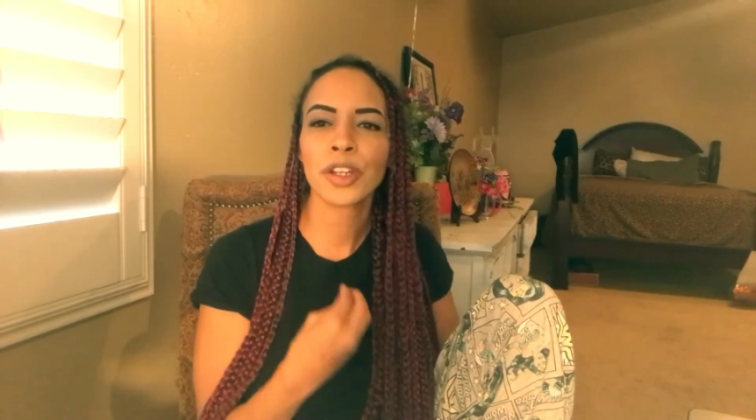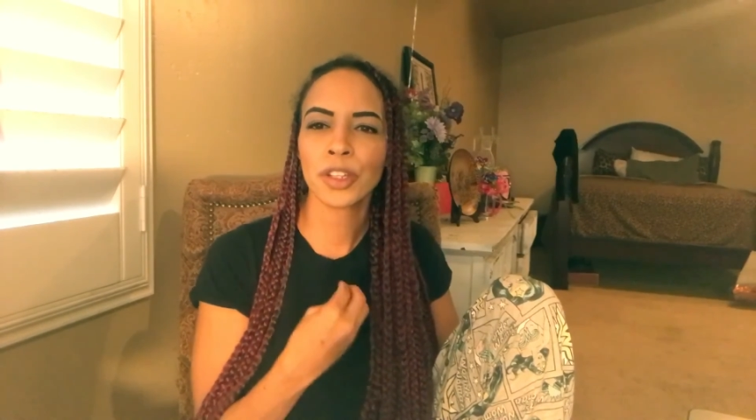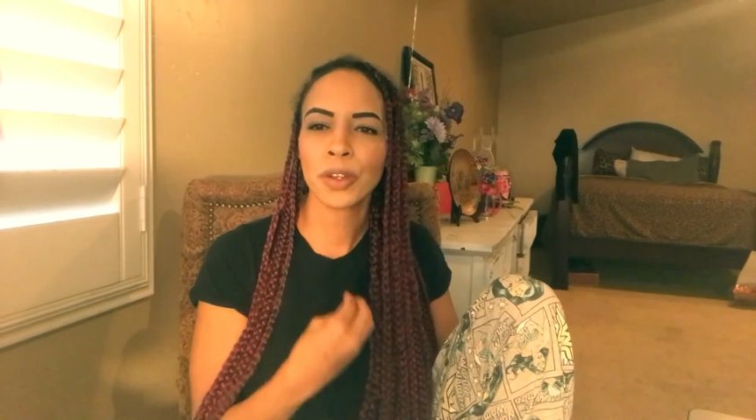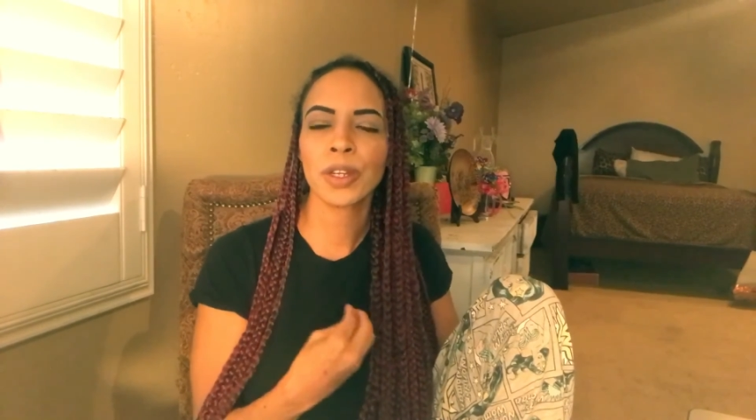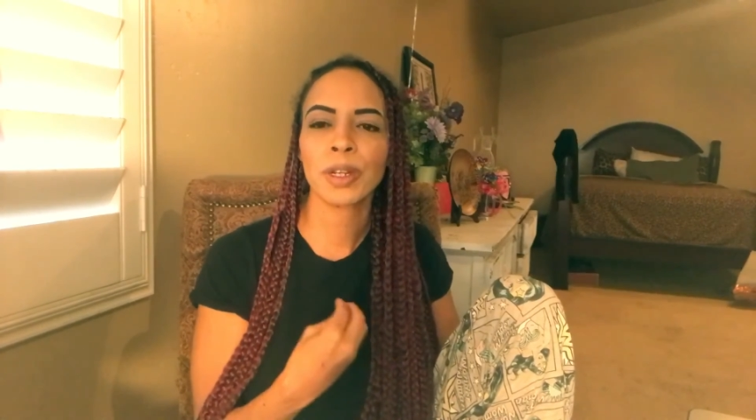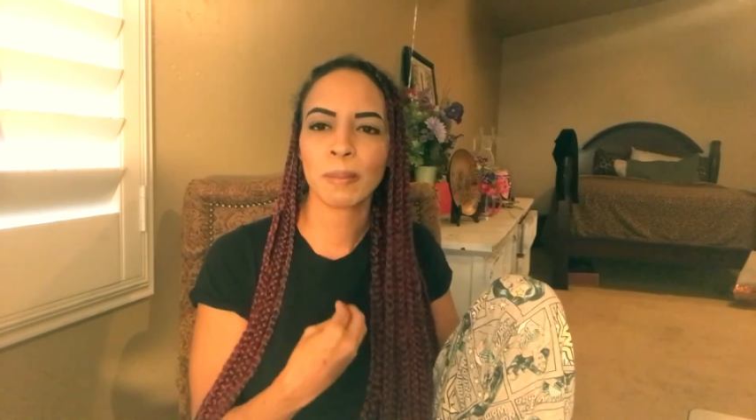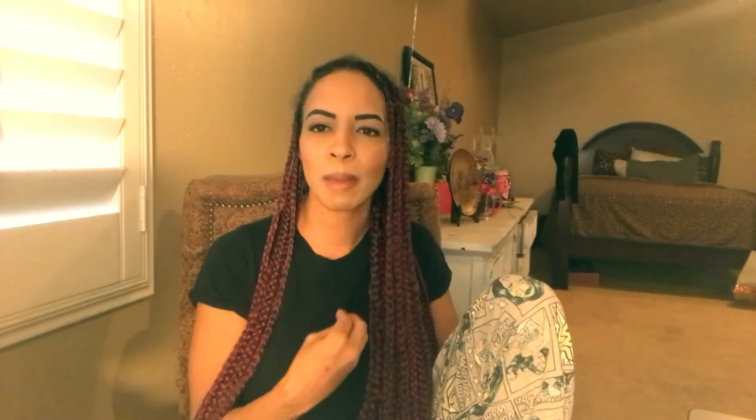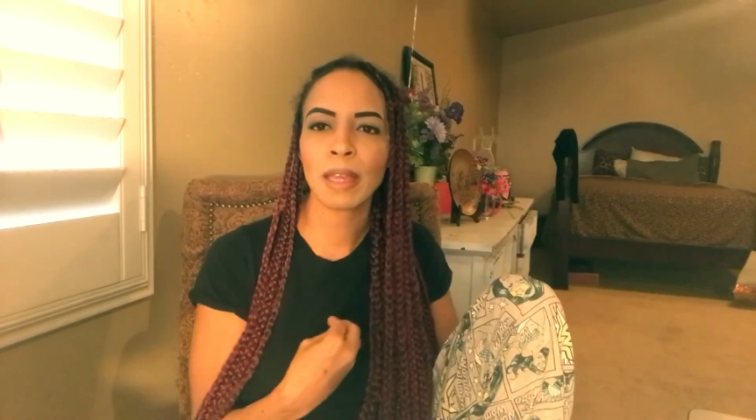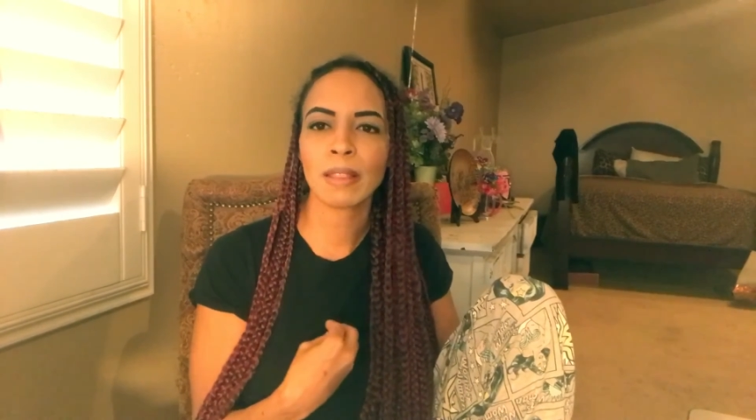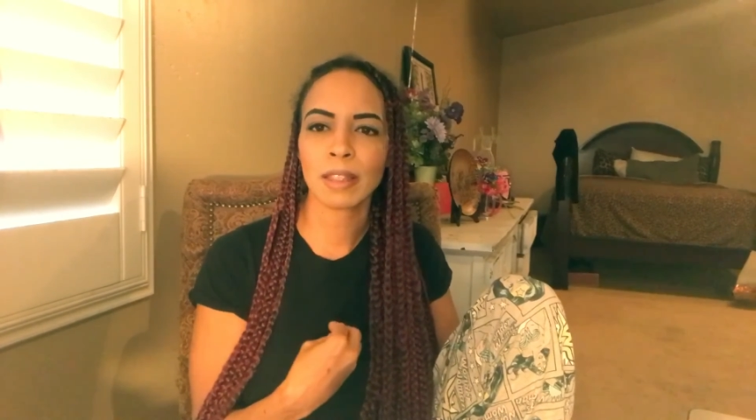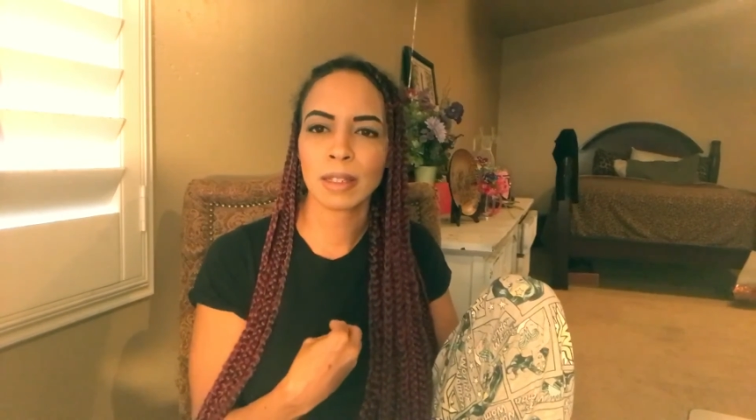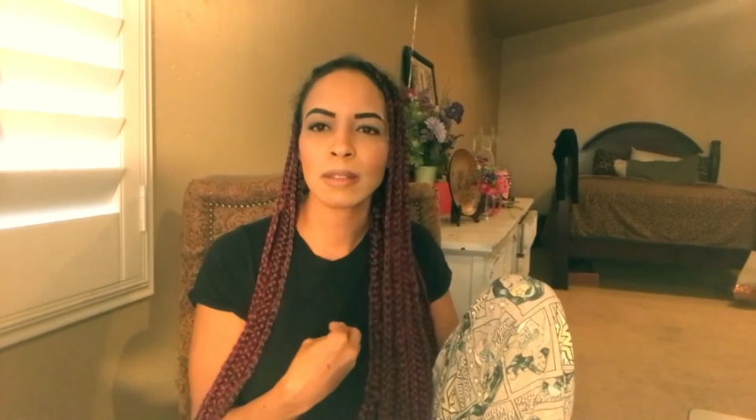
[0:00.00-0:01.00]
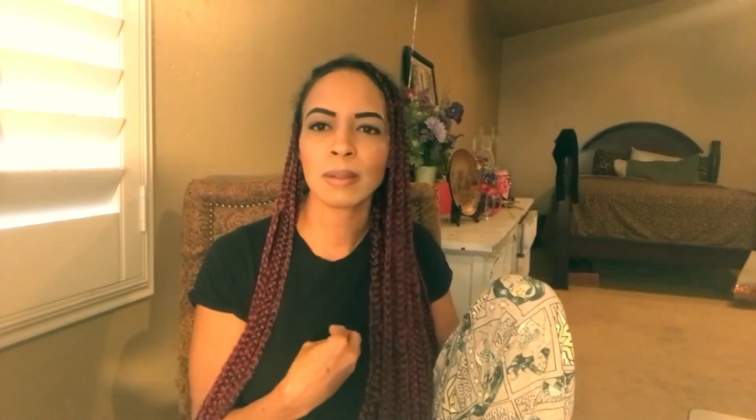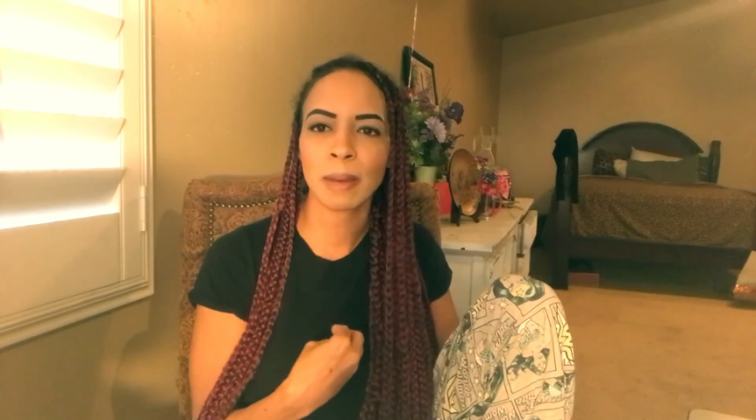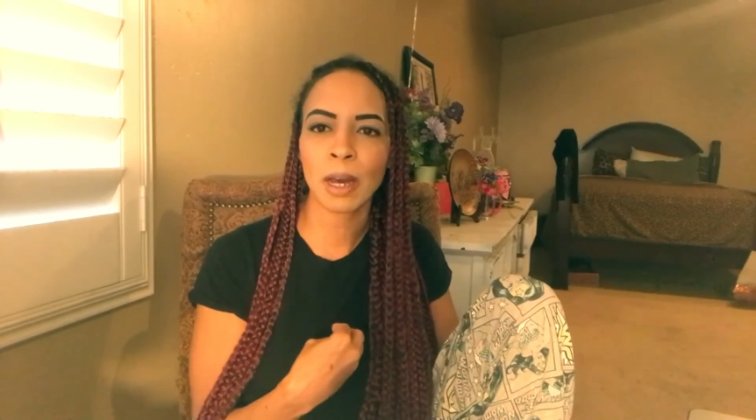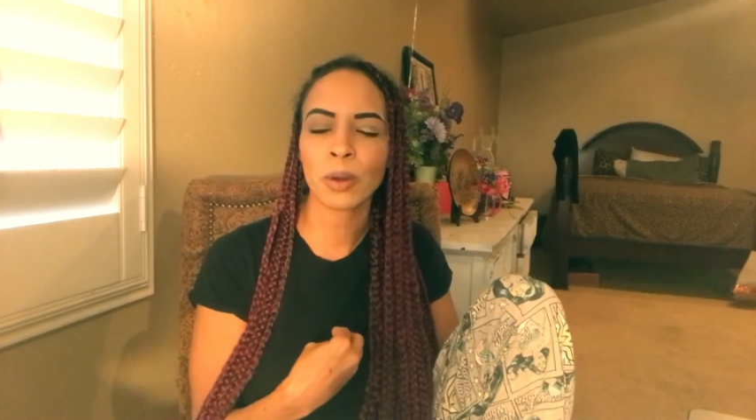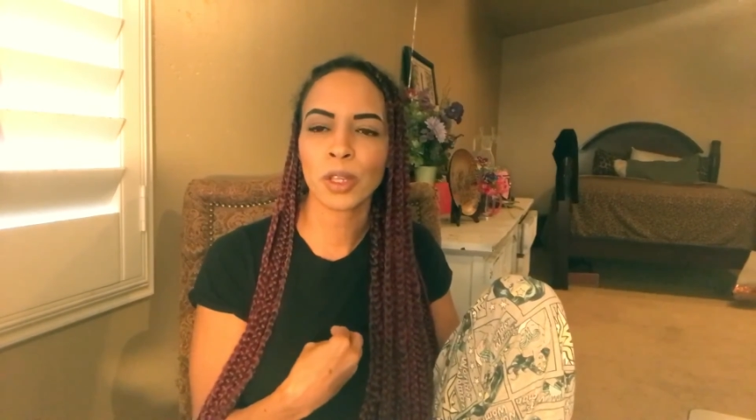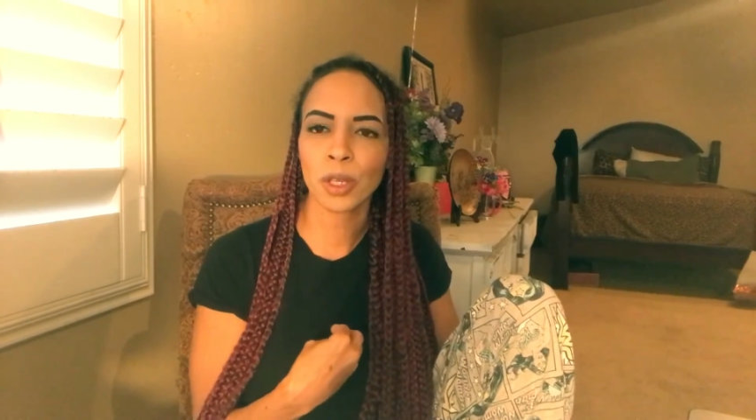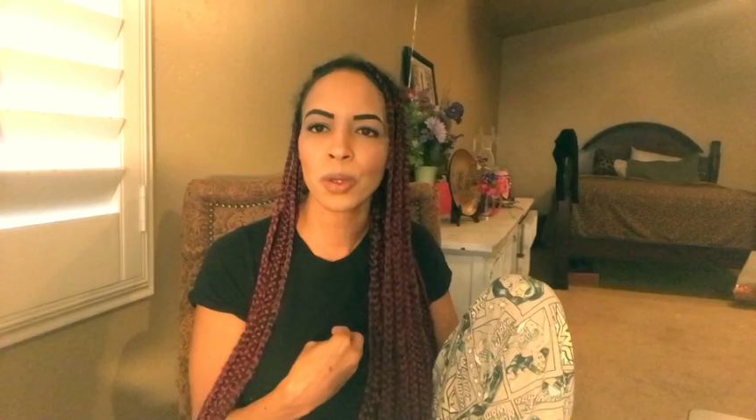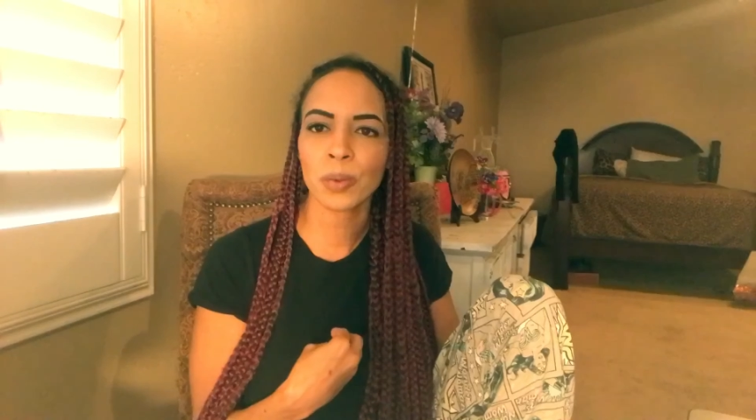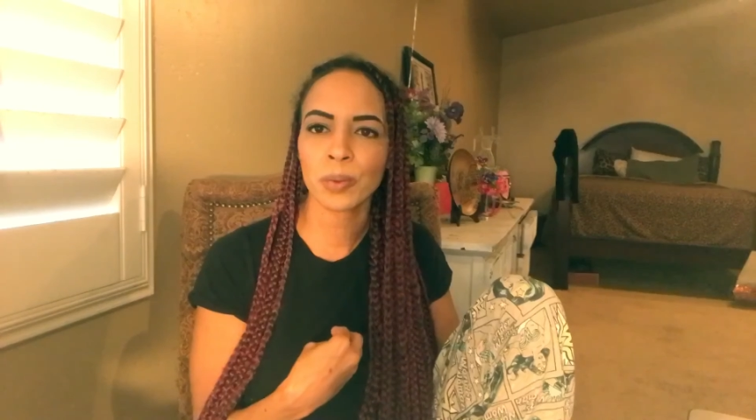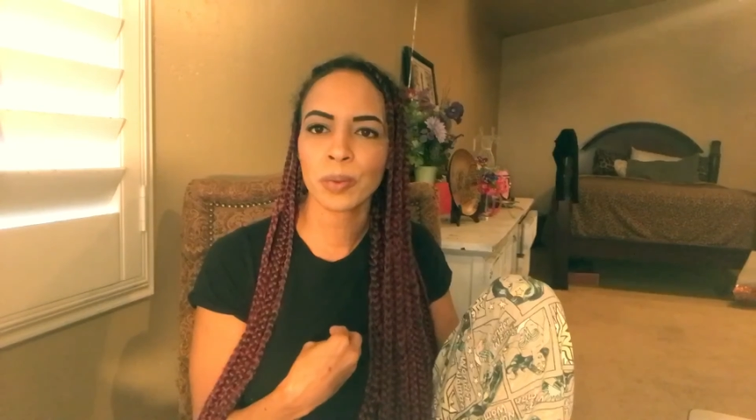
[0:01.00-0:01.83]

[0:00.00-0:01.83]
you going to make things about you?